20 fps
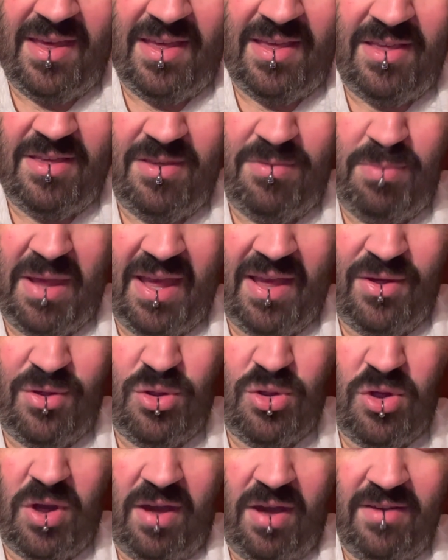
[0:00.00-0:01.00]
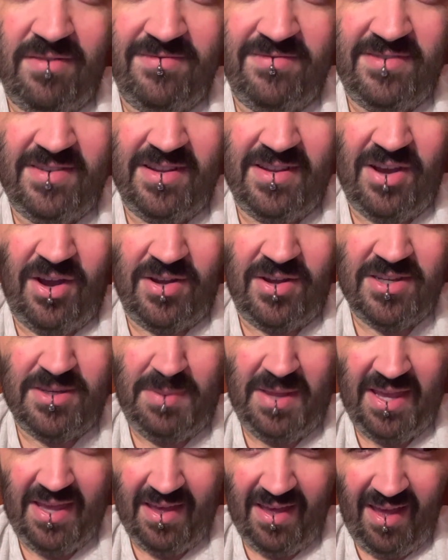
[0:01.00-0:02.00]
is being shoved onto
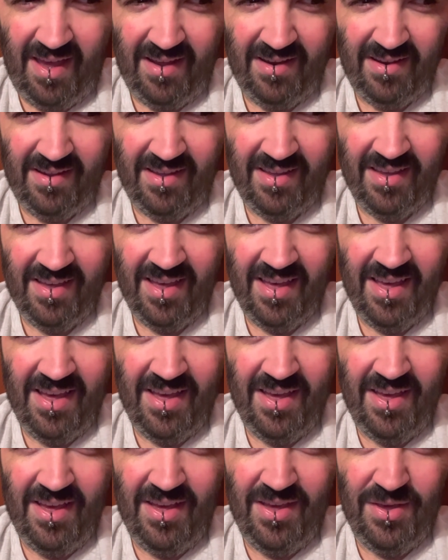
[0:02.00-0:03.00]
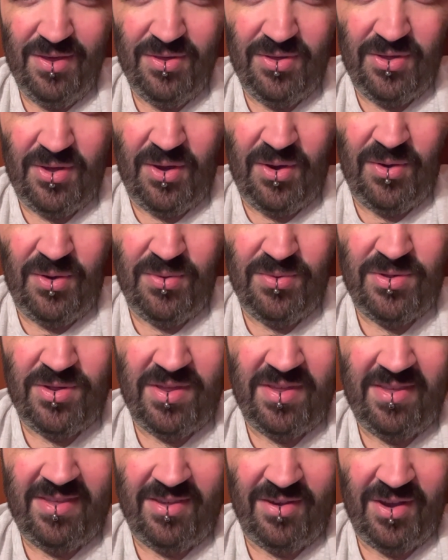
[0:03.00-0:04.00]
Peacock, so
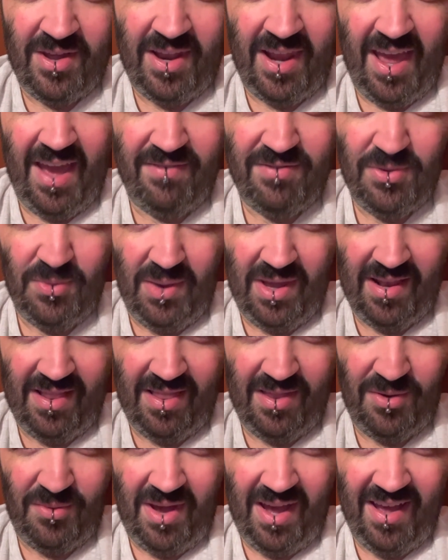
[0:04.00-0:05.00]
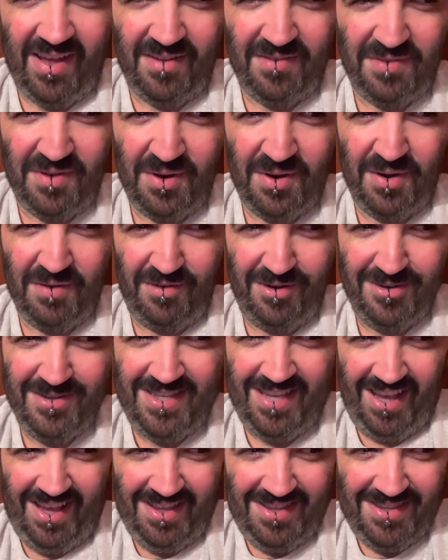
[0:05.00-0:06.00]
she's still gonna have to wait a little while for her
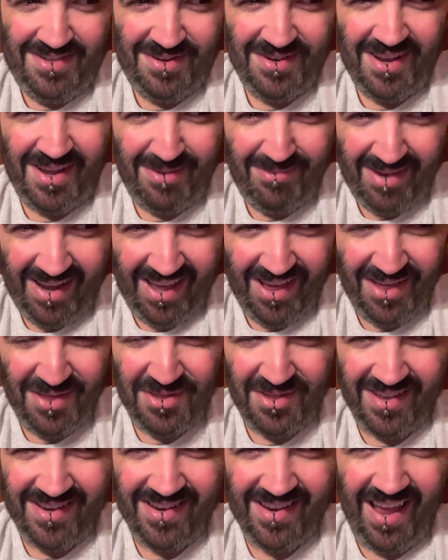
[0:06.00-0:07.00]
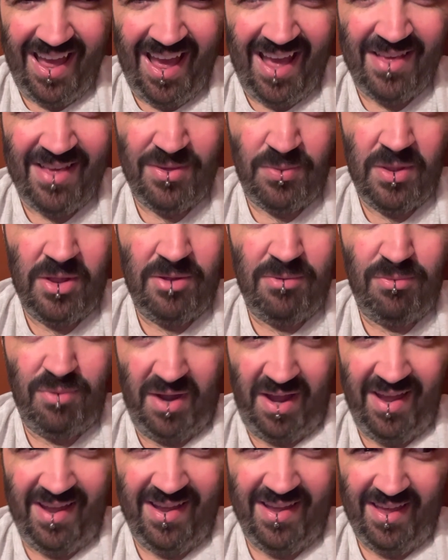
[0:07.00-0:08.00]
first Oscar nomination, as will
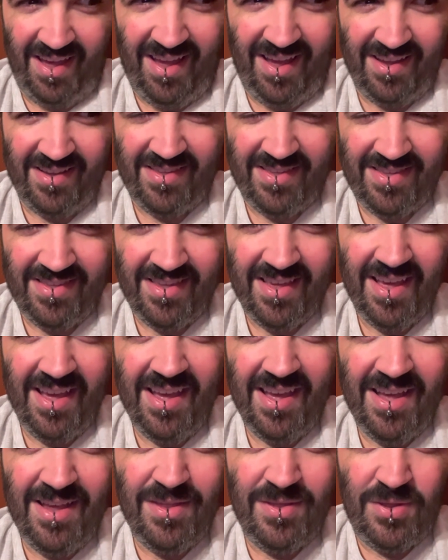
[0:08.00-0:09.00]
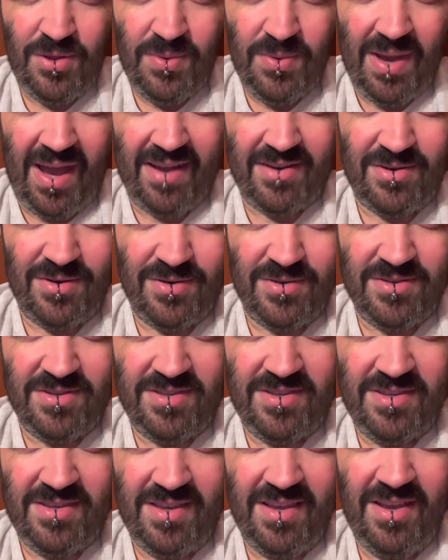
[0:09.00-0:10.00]
Brian Cox. Two
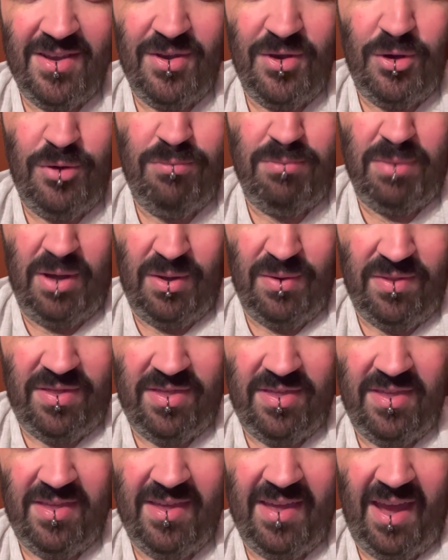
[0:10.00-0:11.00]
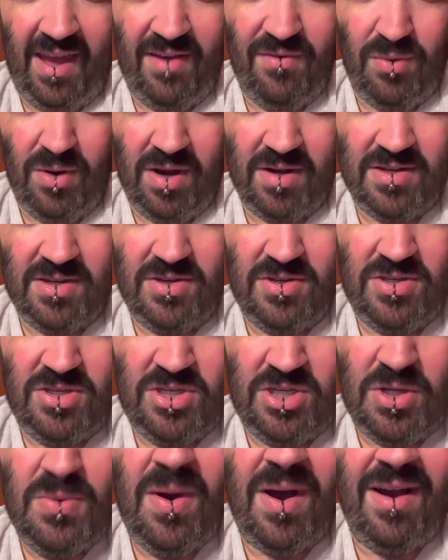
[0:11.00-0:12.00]
actors who both have worked
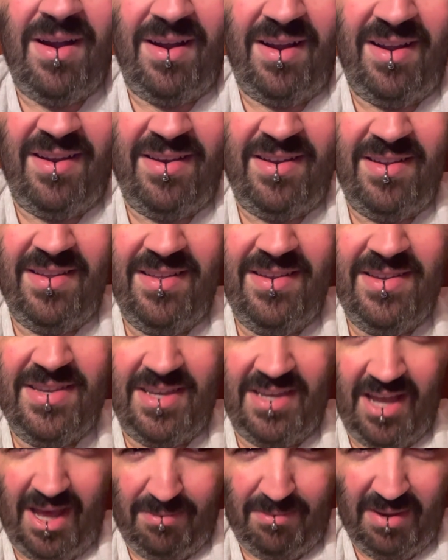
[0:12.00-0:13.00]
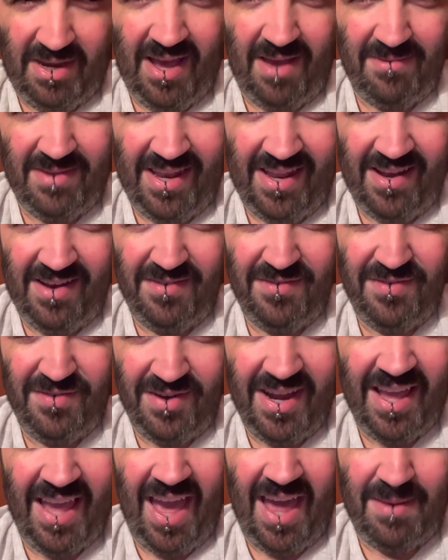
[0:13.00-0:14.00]
too hard to not be nominated for
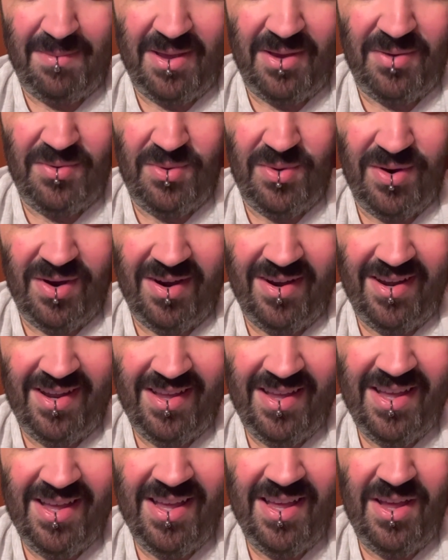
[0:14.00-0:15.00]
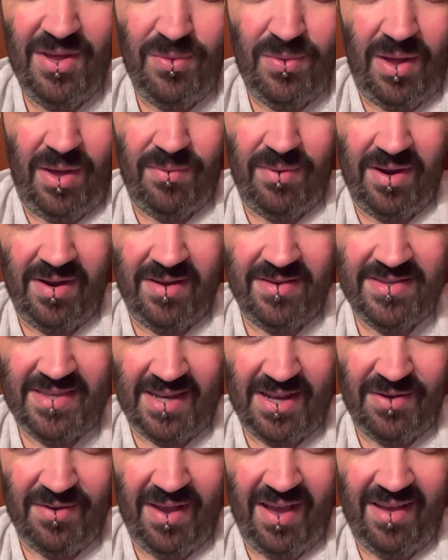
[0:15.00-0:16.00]
an Academy Award, while we're
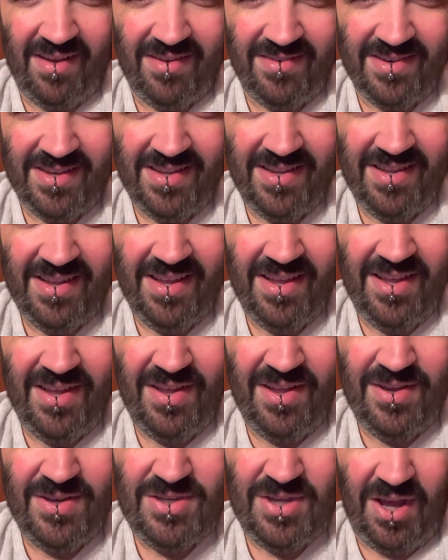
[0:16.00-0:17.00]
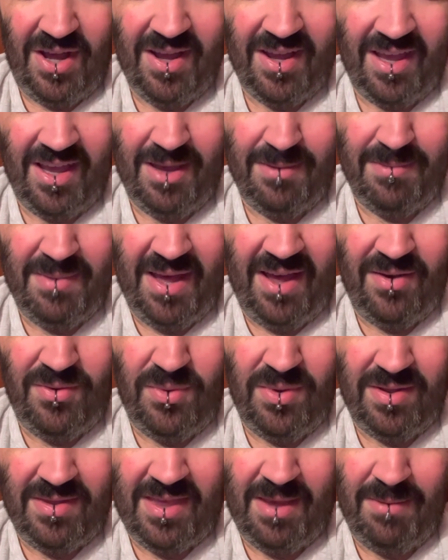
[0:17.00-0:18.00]
sitting around talking about,
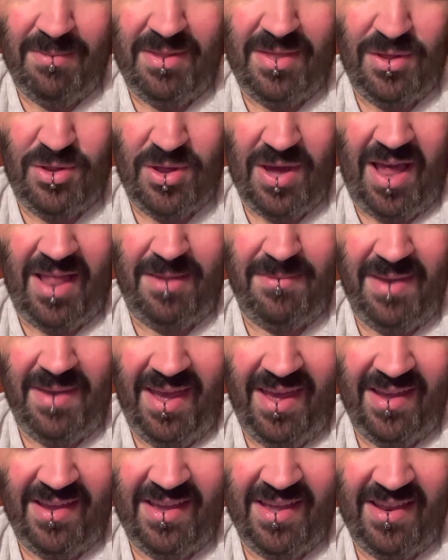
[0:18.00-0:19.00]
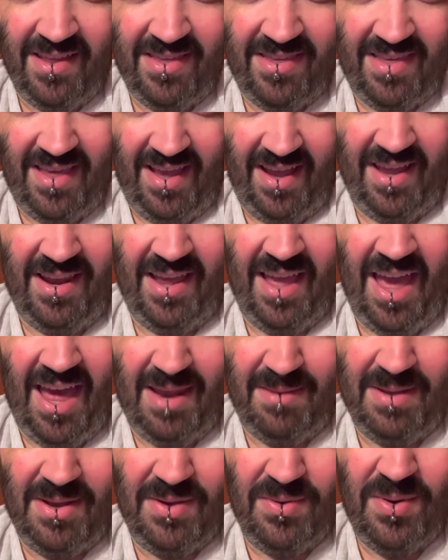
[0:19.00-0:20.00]
will Timothy Chalamet get his second
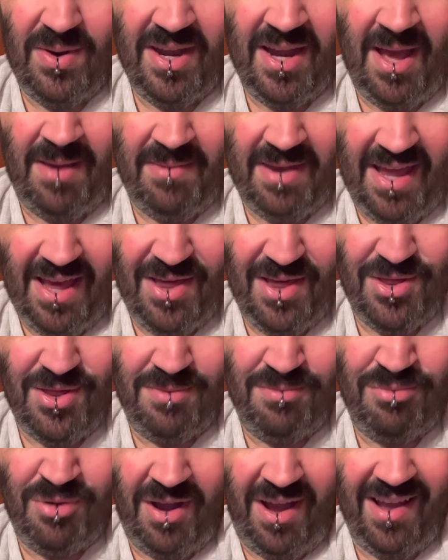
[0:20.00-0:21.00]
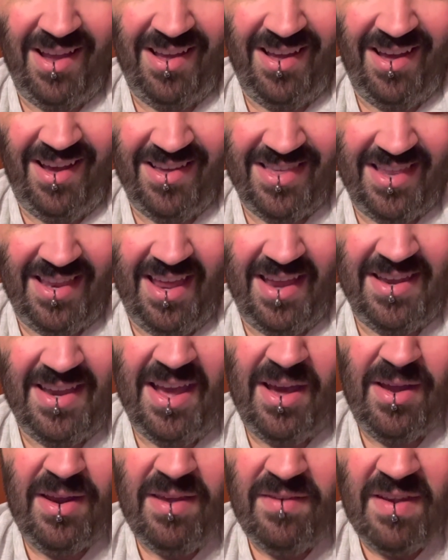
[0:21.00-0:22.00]
Academy Award nomination? Brian Cox and Ann
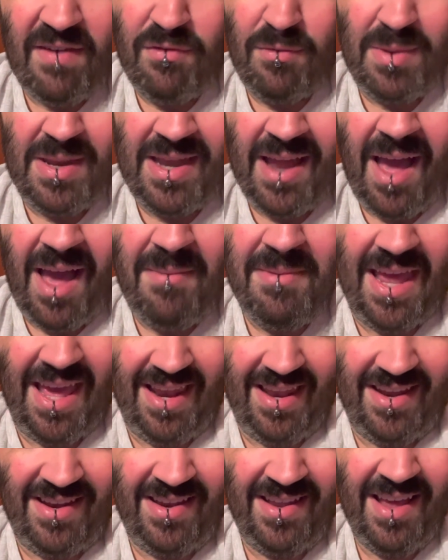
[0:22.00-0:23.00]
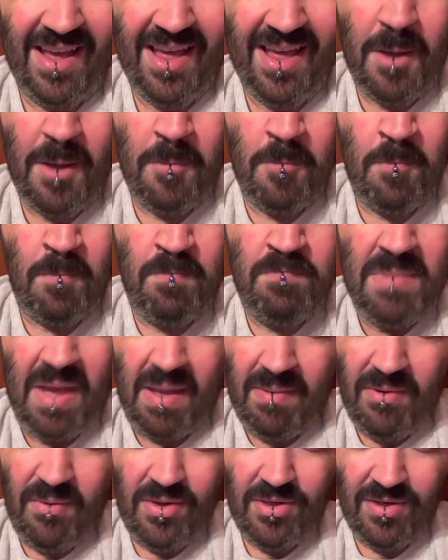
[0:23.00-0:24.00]
Dowd have never been nominated.
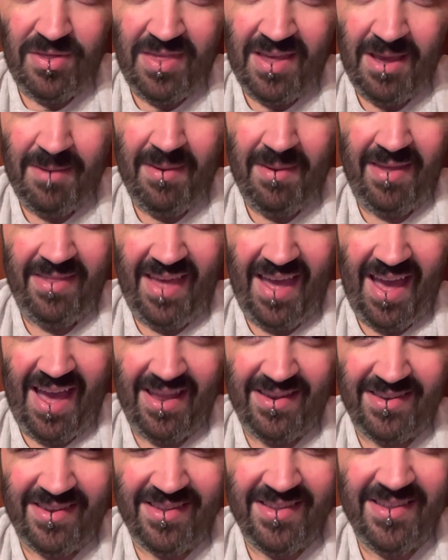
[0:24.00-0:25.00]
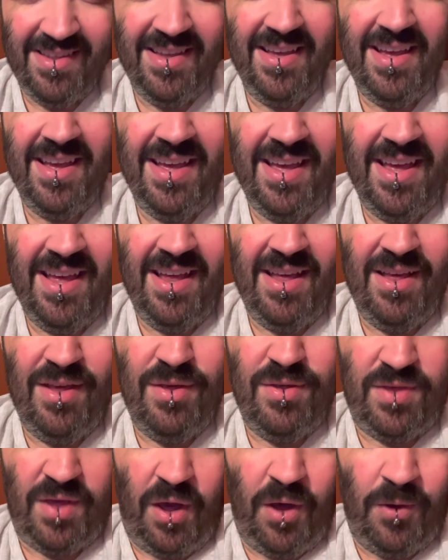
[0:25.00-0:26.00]
Maybe we should think about that.
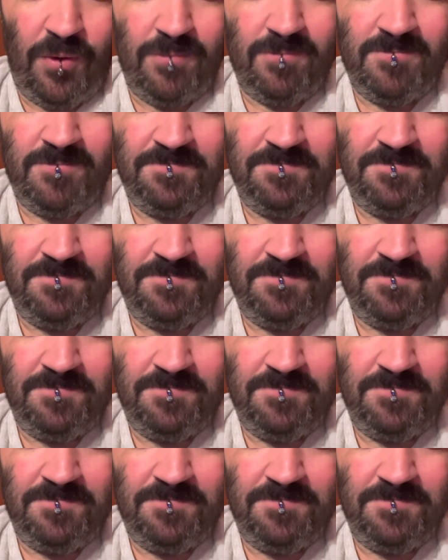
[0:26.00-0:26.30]
So,